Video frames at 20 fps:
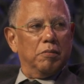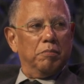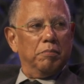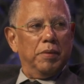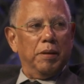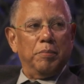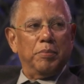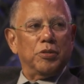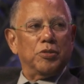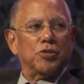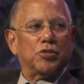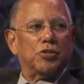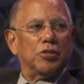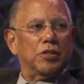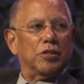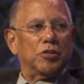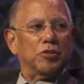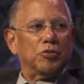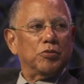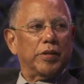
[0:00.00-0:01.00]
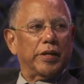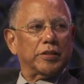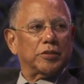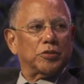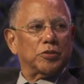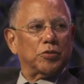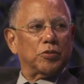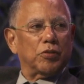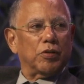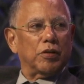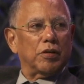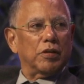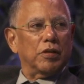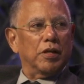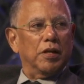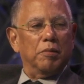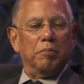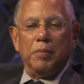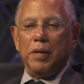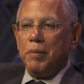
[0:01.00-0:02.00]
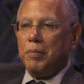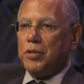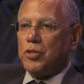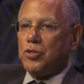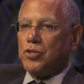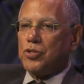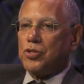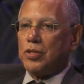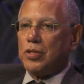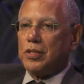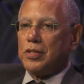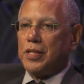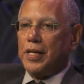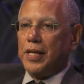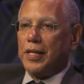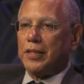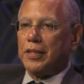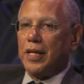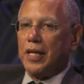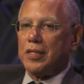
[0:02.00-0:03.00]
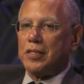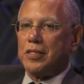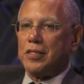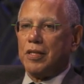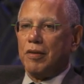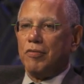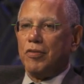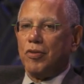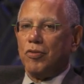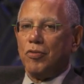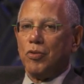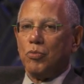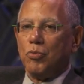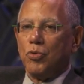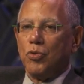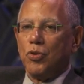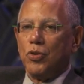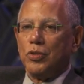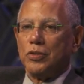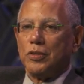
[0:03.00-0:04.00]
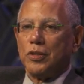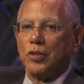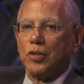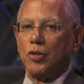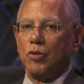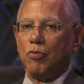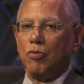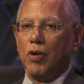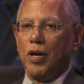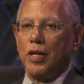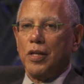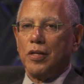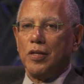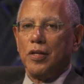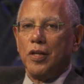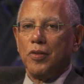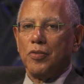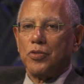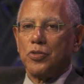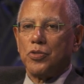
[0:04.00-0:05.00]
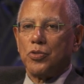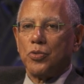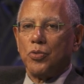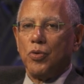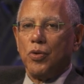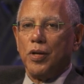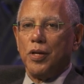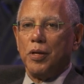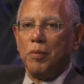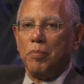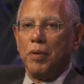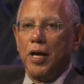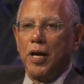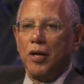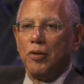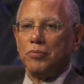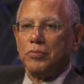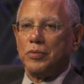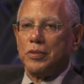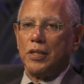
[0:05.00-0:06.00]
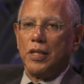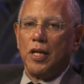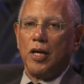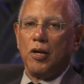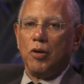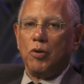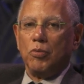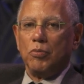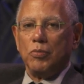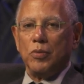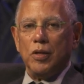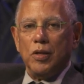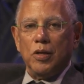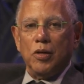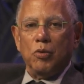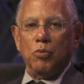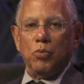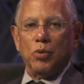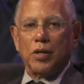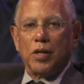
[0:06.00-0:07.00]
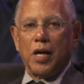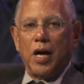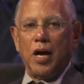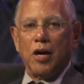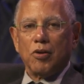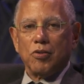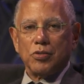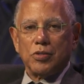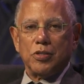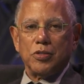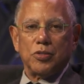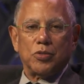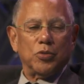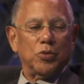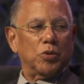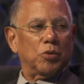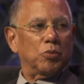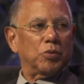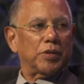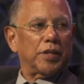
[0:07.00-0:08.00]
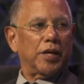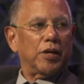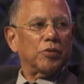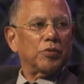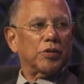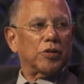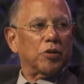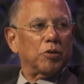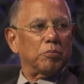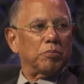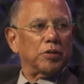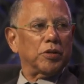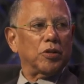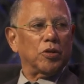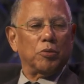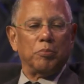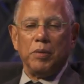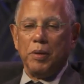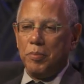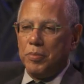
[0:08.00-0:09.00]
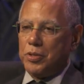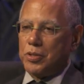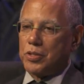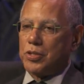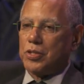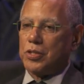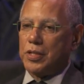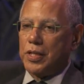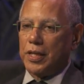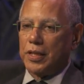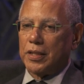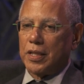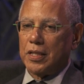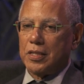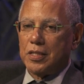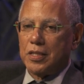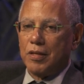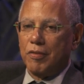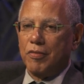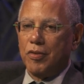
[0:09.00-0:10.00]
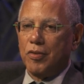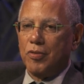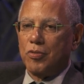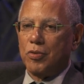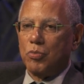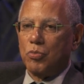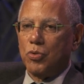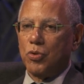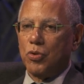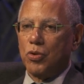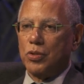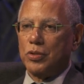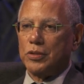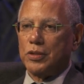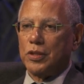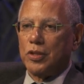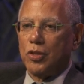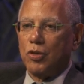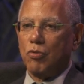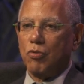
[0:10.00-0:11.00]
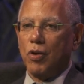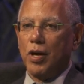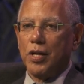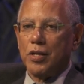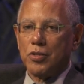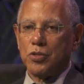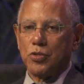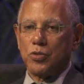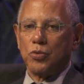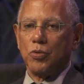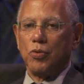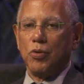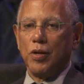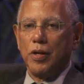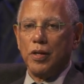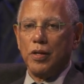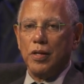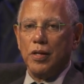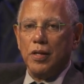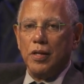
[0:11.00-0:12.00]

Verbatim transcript: maybe you shouldn't do that story. Maybe you should take that 700 words and go write another story about, you know, what Congress is doing with the healthcare bill. Maybe you should take that 700 words and go write a story